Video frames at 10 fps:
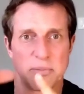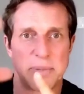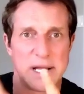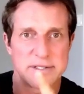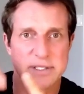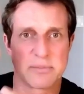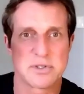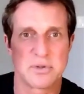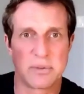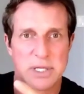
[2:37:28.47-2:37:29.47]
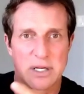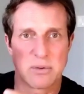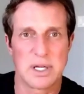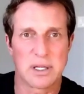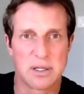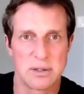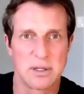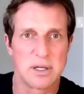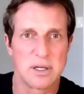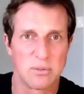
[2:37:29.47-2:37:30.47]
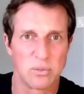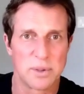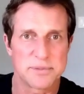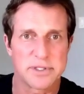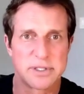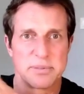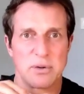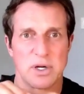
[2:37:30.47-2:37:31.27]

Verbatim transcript: bouncing between being awake and, and REM sleeping.